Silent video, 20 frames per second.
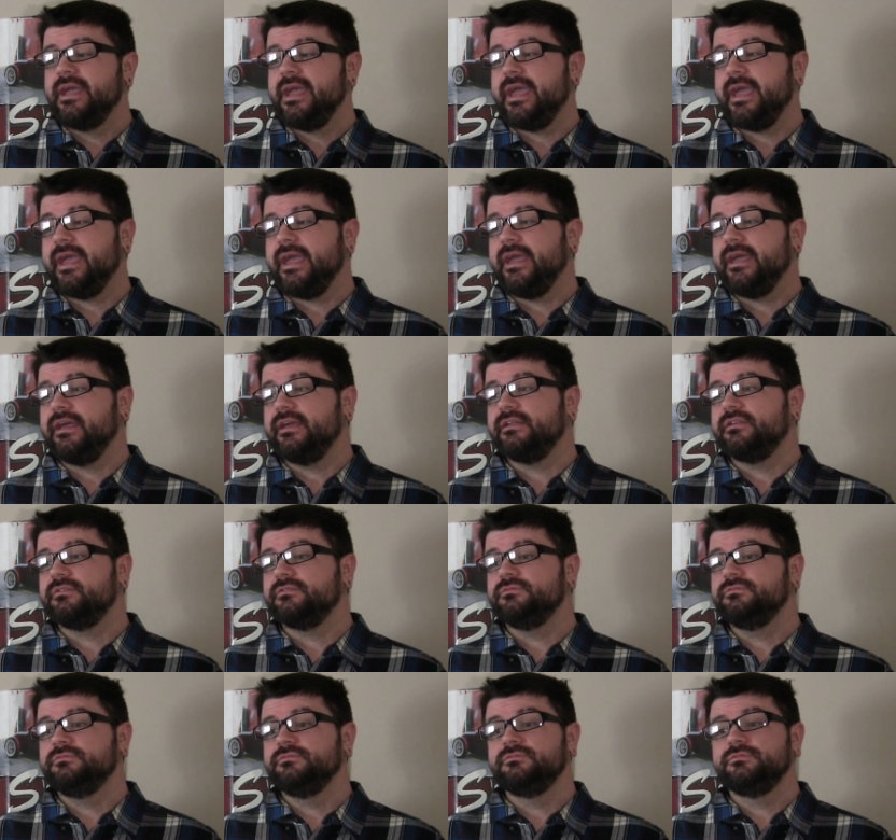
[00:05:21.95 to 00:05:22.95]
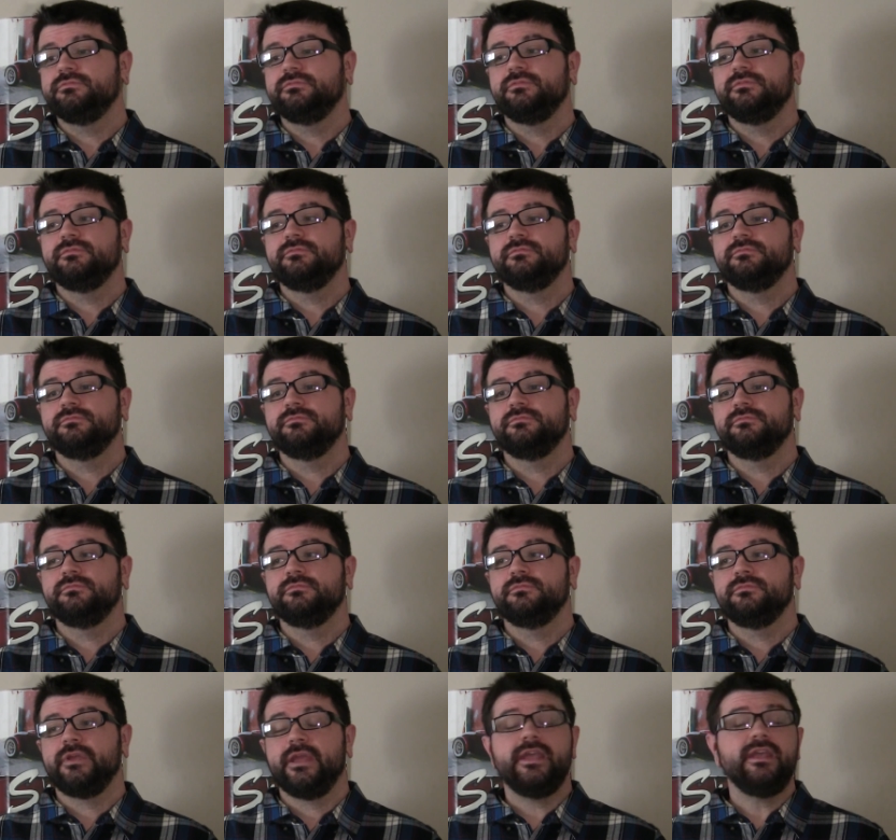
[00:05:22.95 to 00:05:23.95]
and
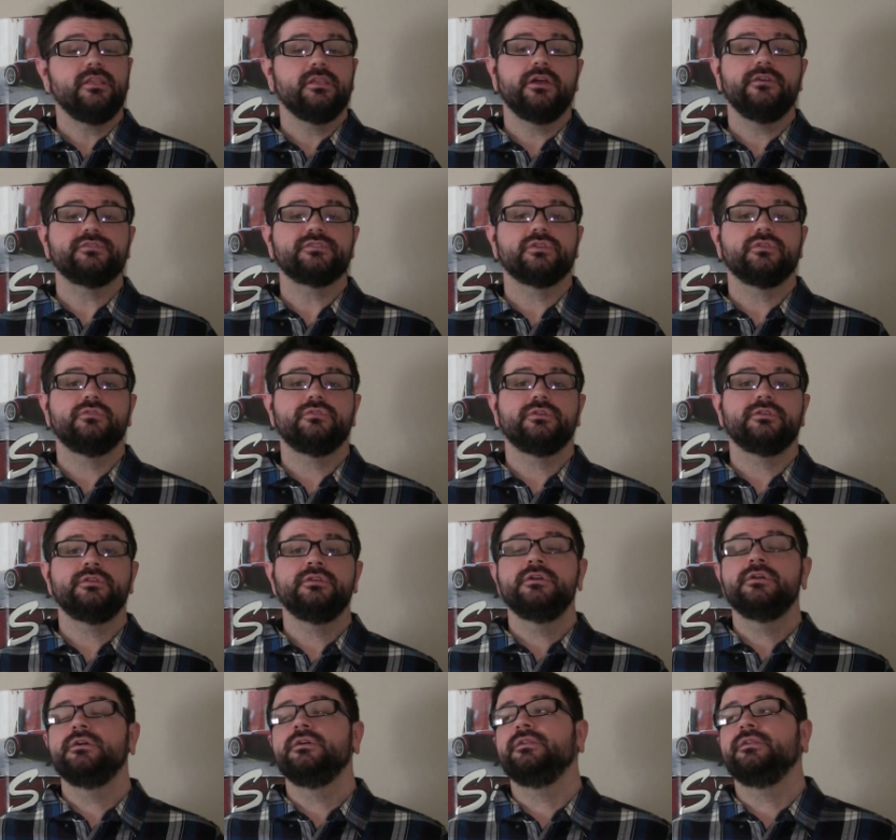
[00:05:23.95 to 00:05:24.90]
he loves going.